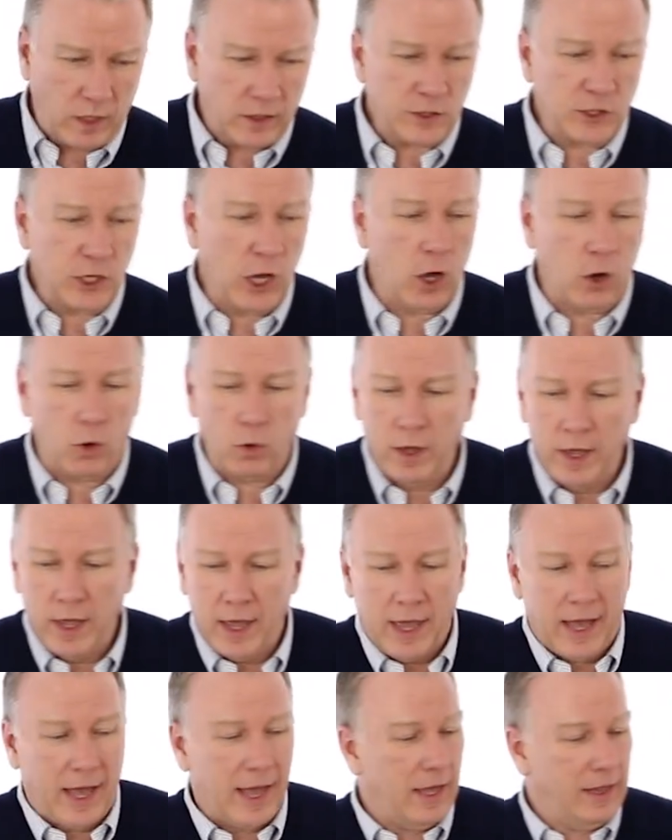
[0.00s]
So
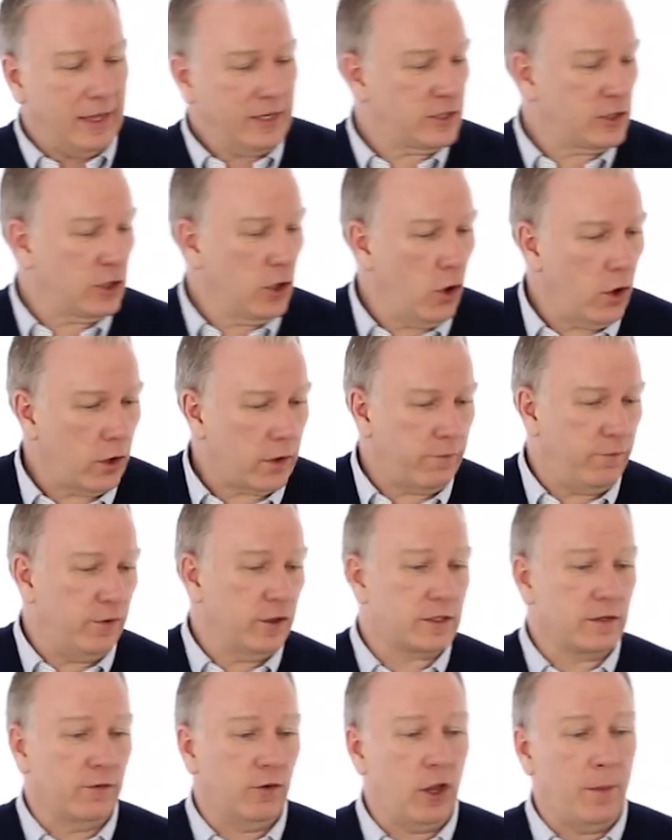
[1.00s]
let's talk
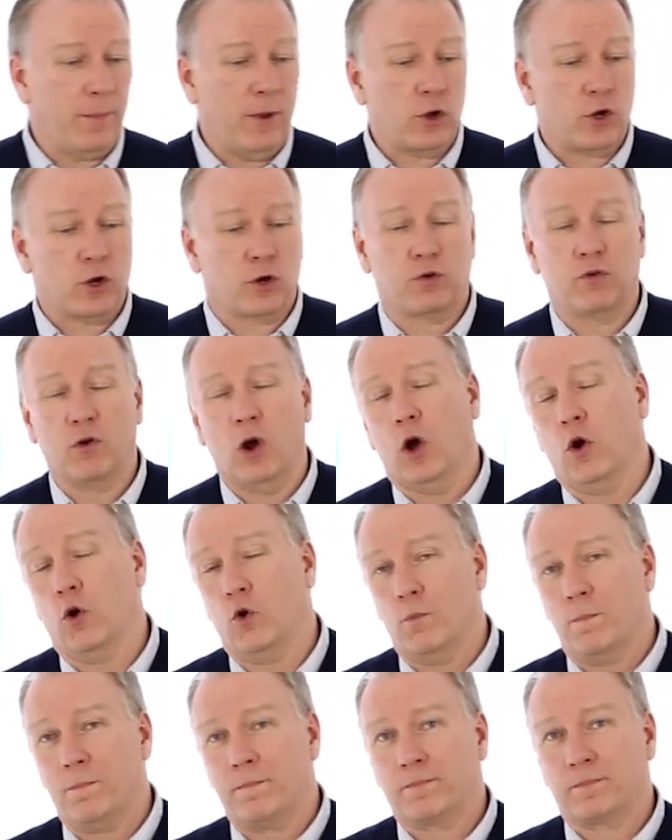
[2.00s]
first of all about
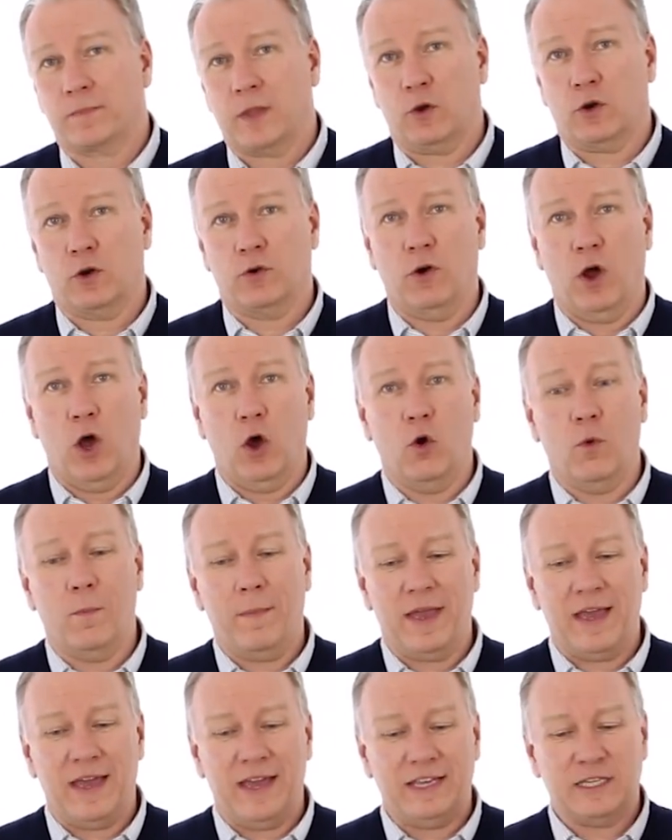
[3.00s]
chrome. Now
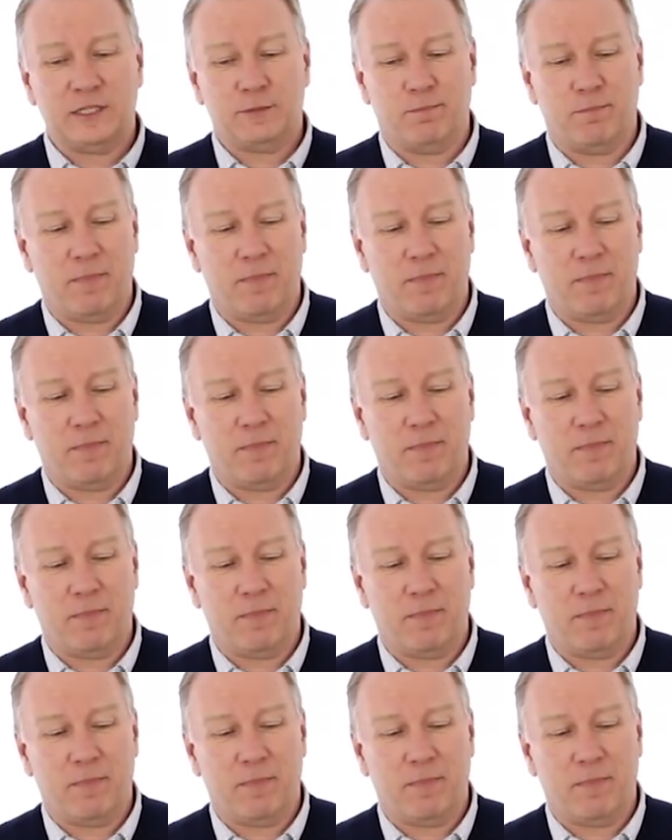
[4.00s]
chrome is